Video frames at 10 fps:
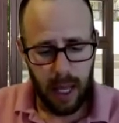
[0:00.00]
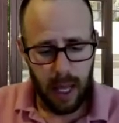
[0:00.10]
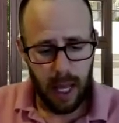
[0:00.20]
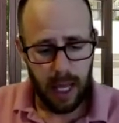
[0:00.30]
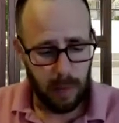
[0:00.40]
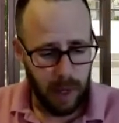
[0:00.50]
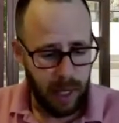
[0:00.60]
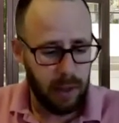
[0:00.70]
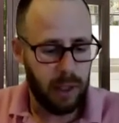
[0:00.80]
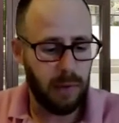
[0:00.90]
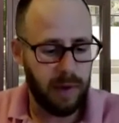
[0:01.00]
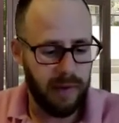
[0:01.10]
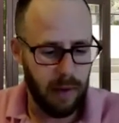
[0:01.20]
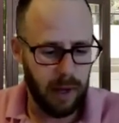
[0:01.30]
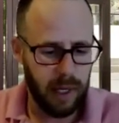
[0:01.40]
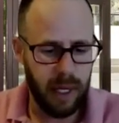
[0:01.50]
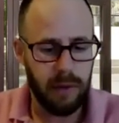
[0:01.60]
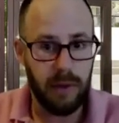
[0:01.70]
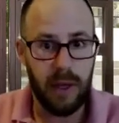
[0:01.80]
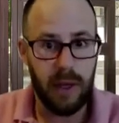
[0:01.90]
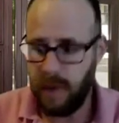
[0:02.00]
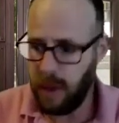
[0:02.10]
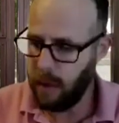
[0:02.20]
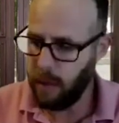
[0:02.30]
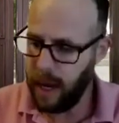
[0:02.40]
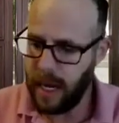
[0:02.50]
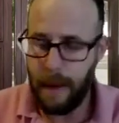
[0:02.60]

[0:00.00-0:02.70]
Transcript: As well, she's one of the organizers of the Great